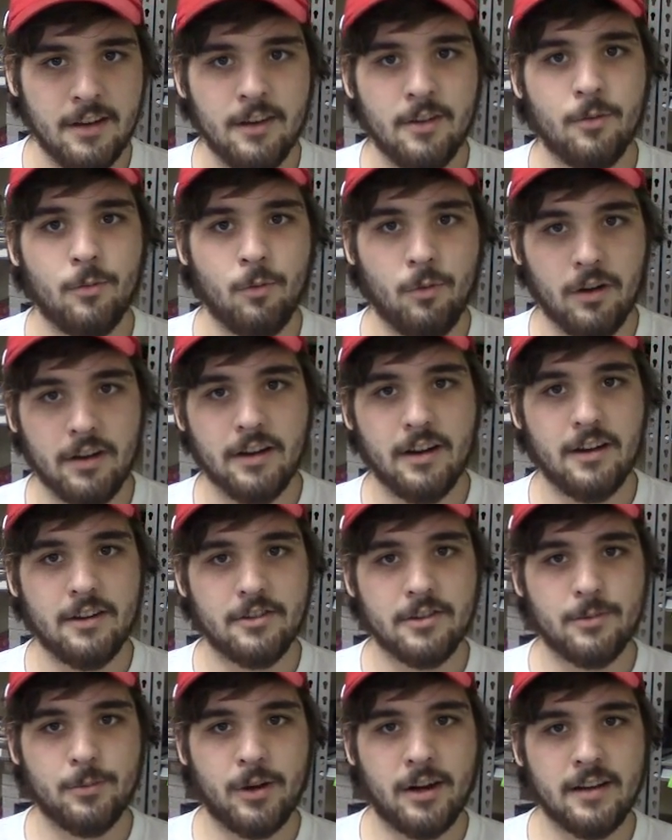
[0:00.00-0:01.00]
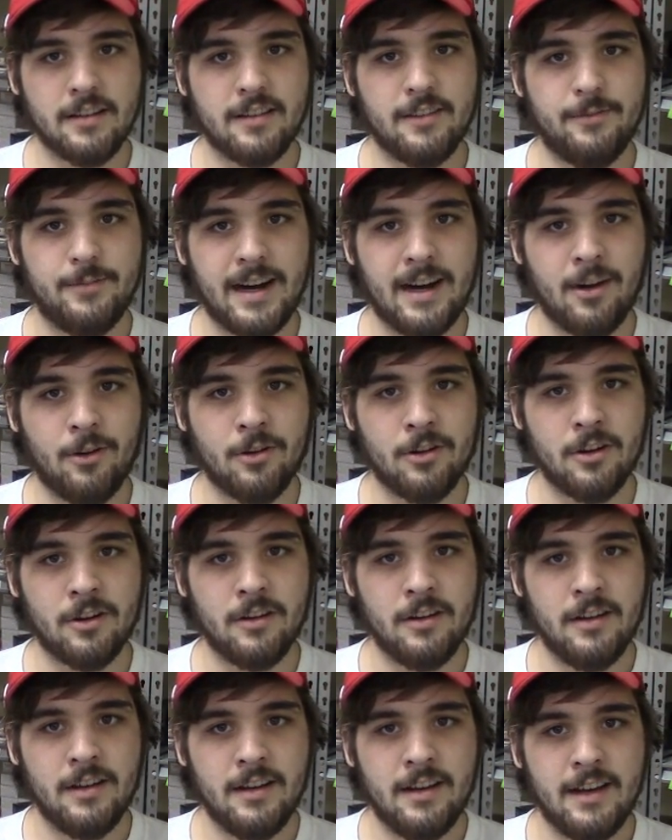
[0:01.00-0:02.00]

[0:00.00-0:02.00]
100 watts of power